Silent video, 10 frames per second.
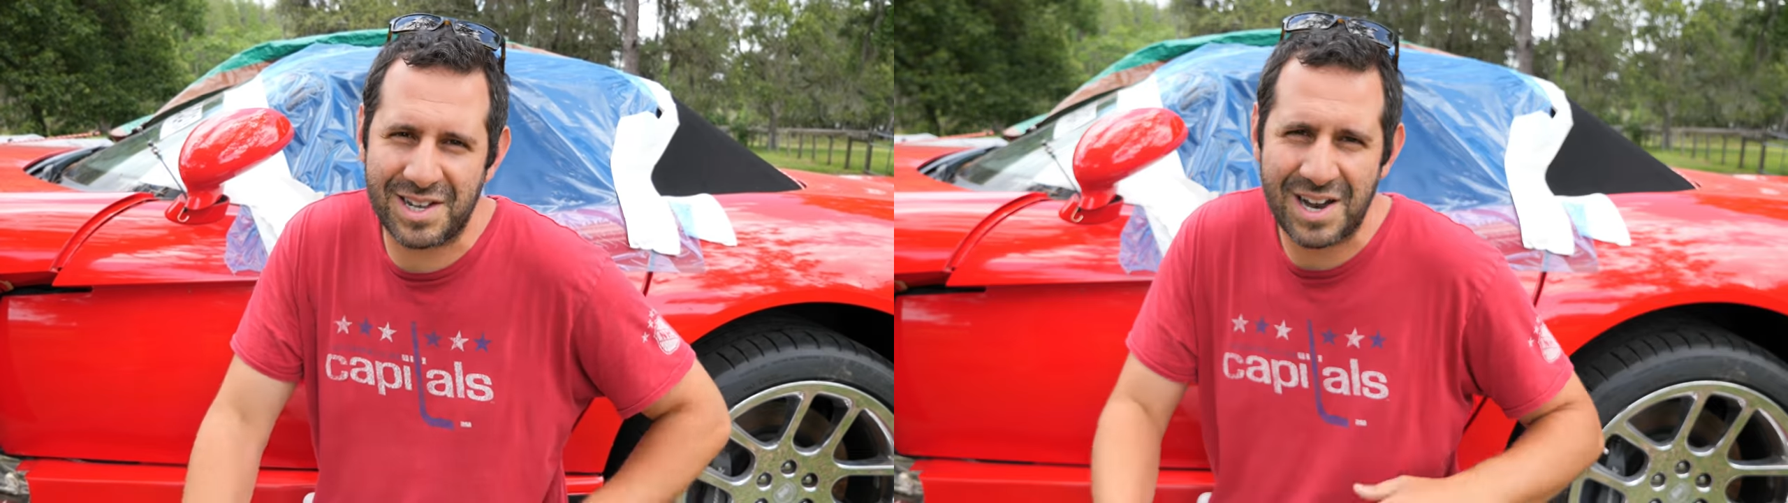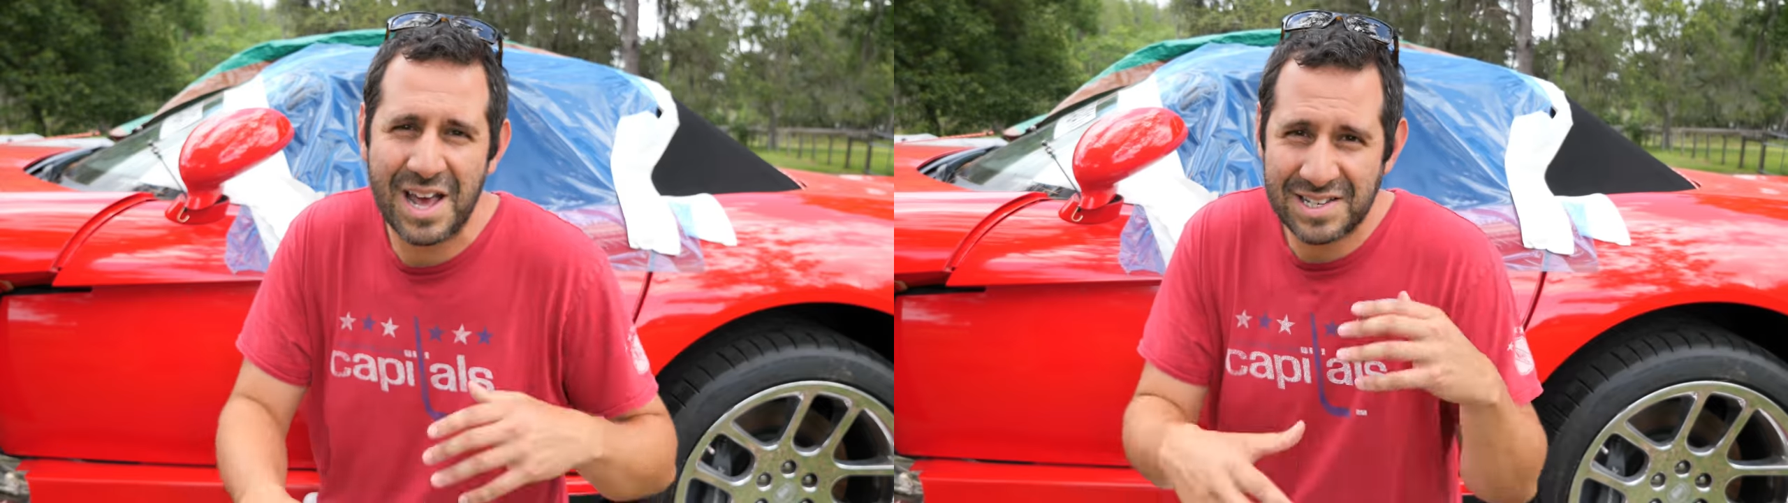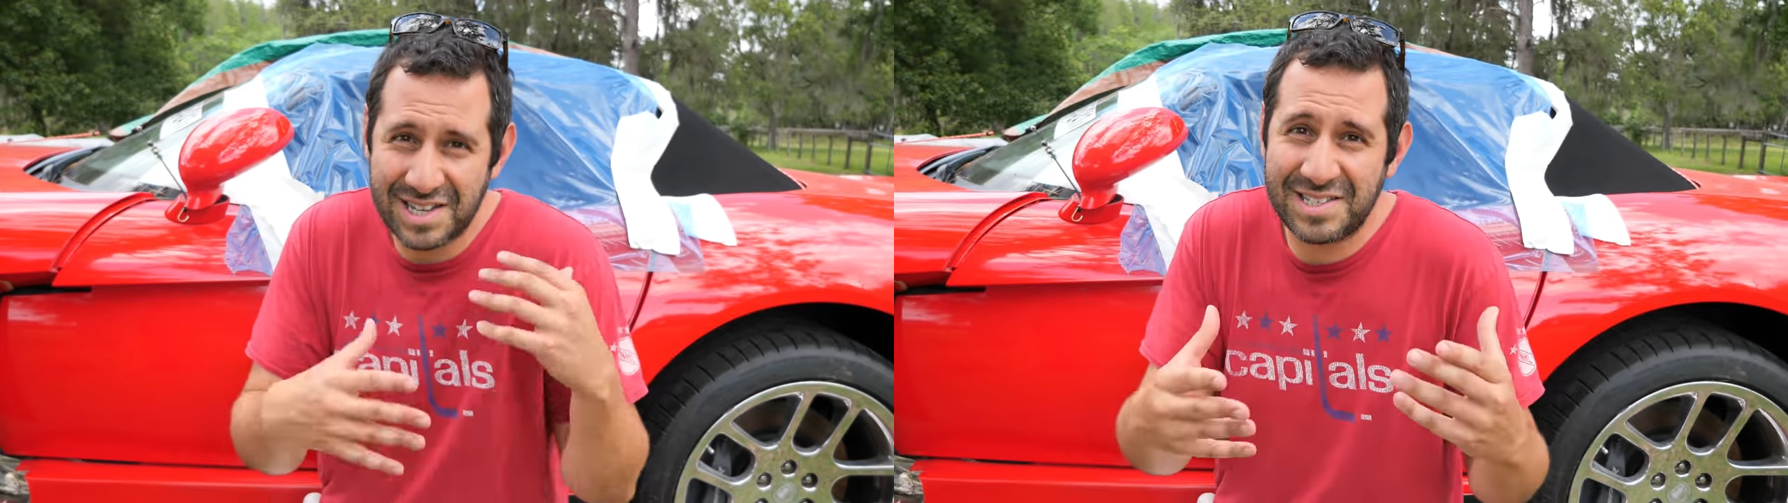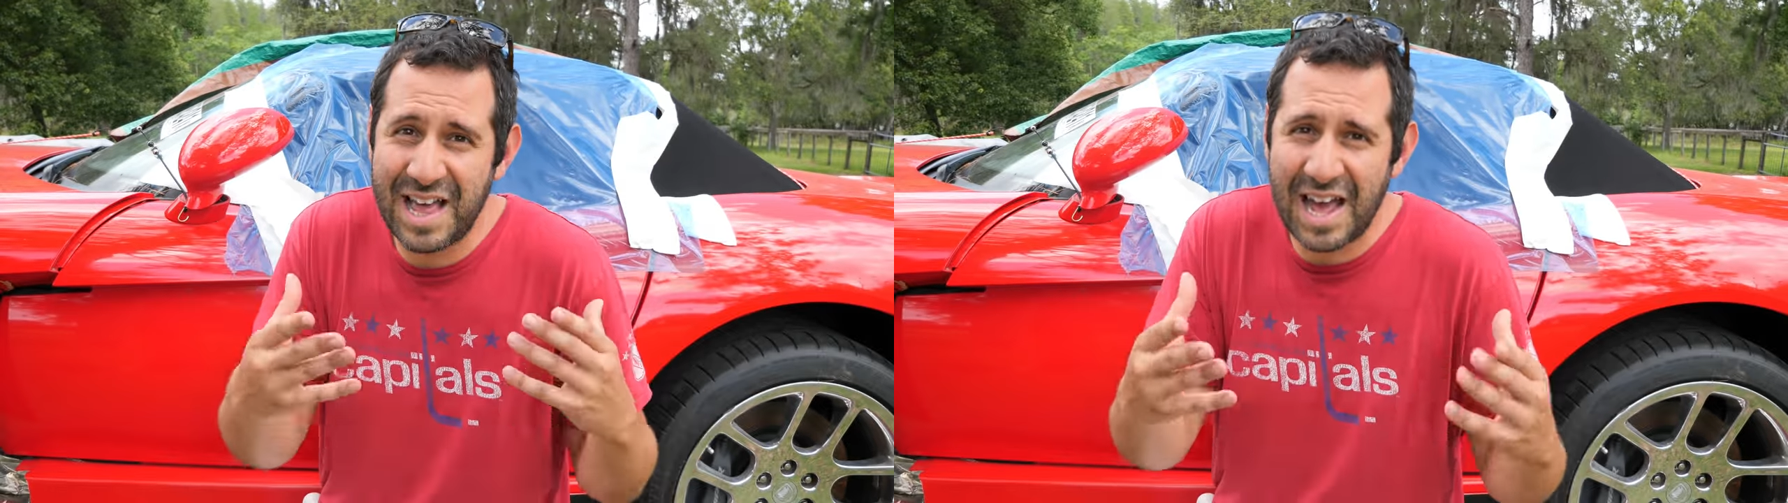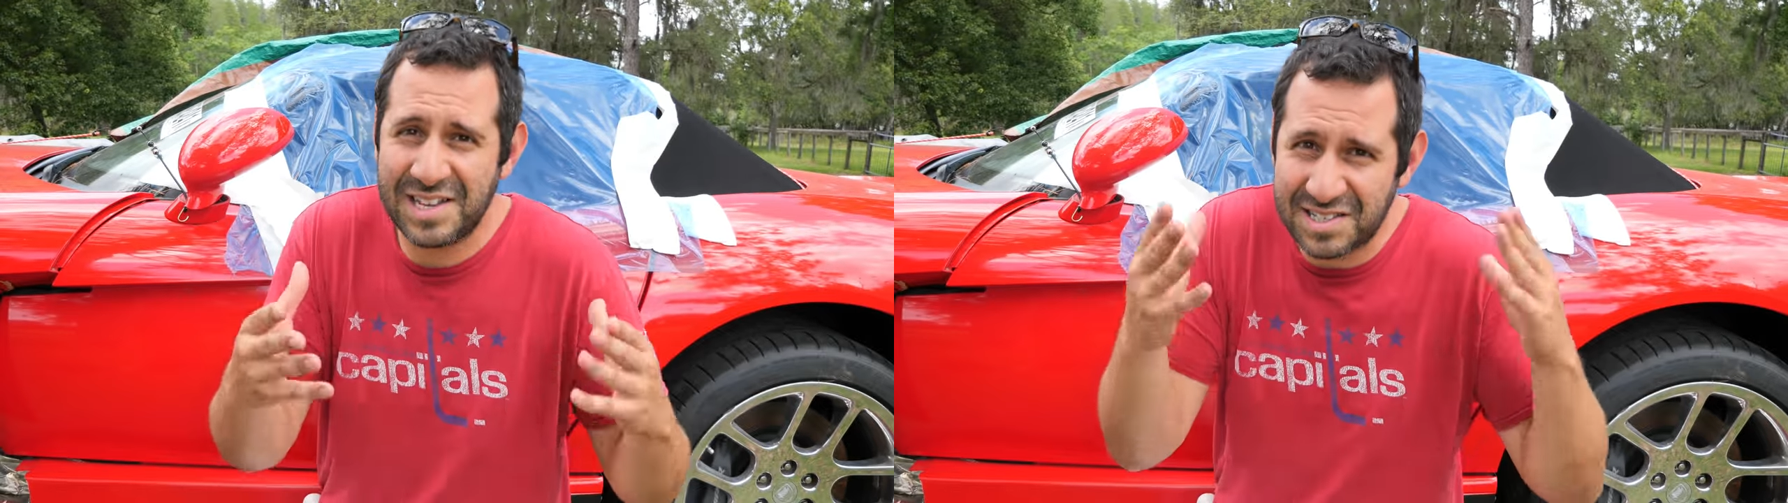And since
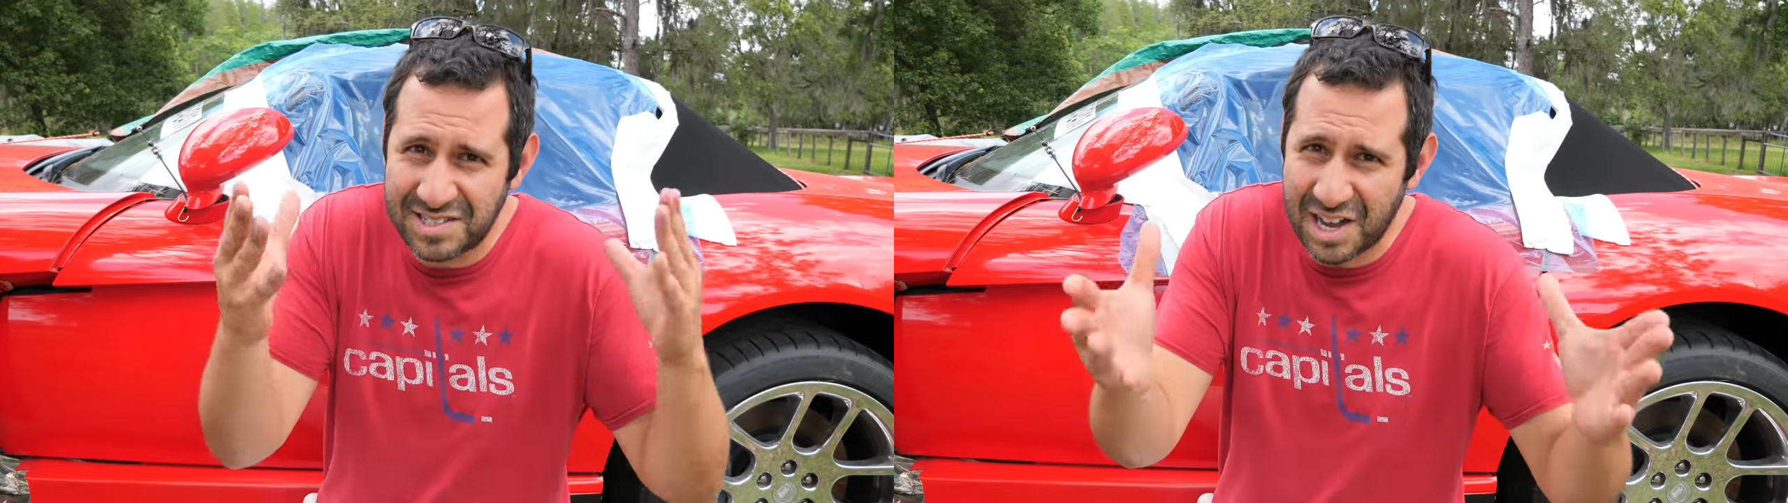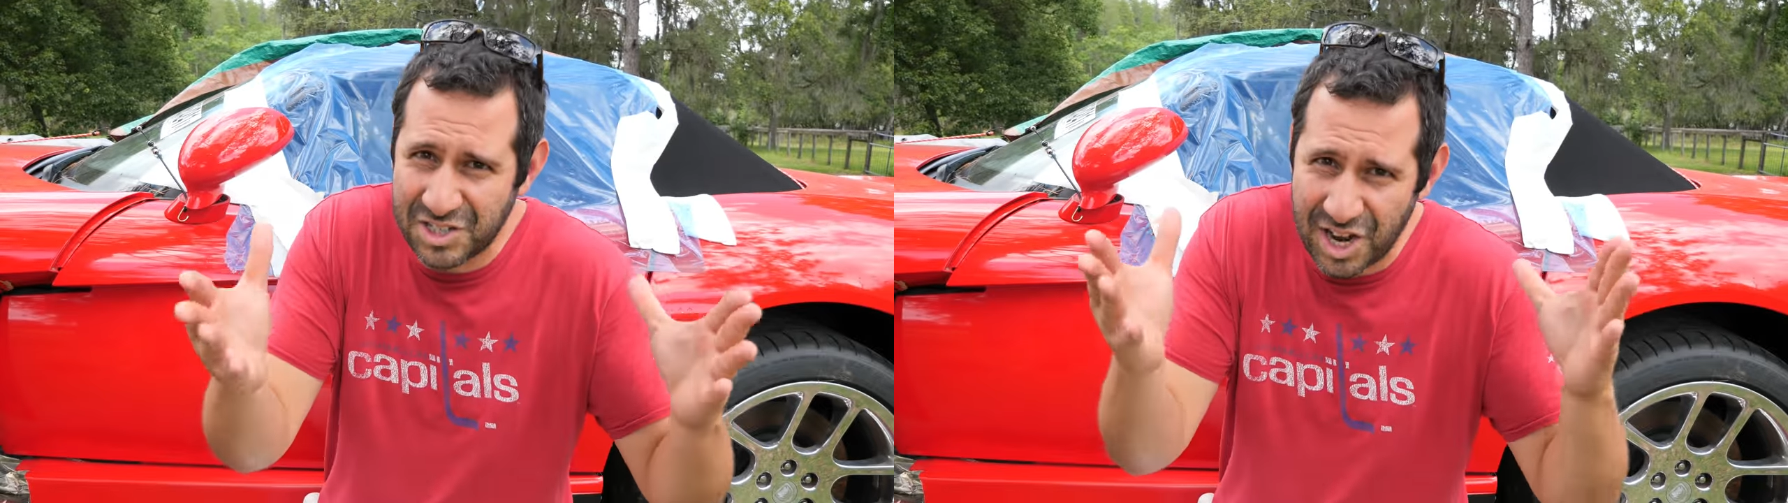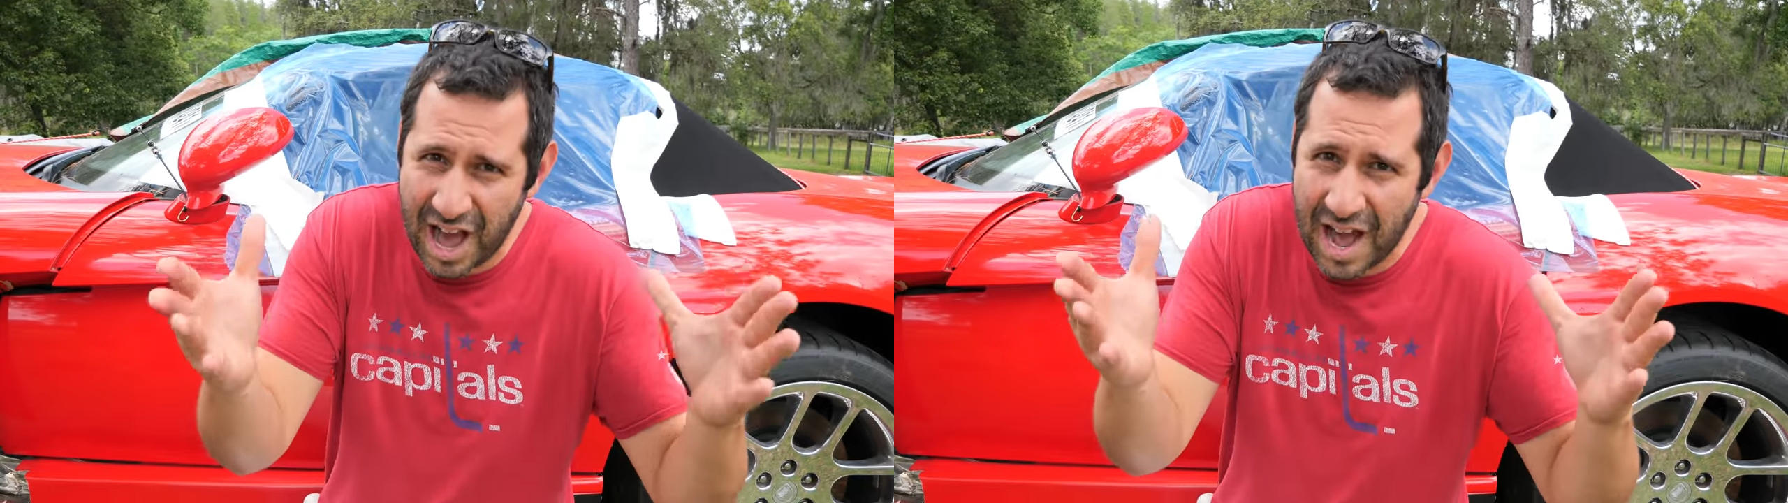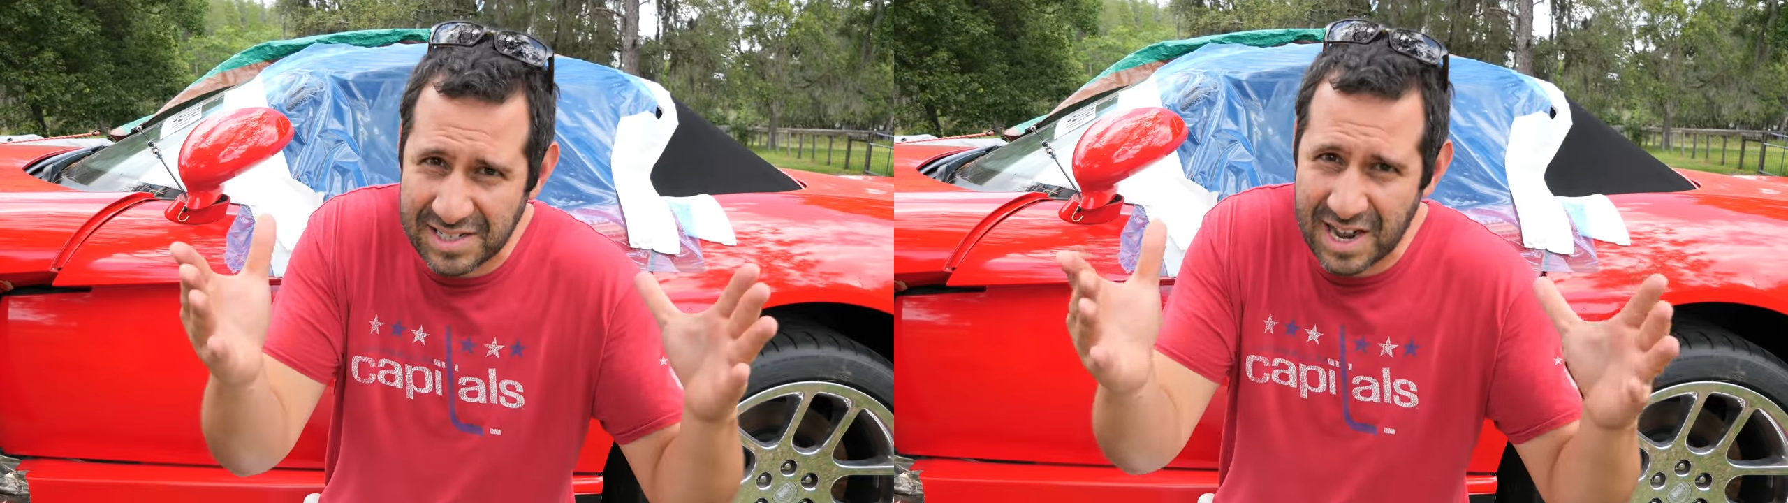that is such a hot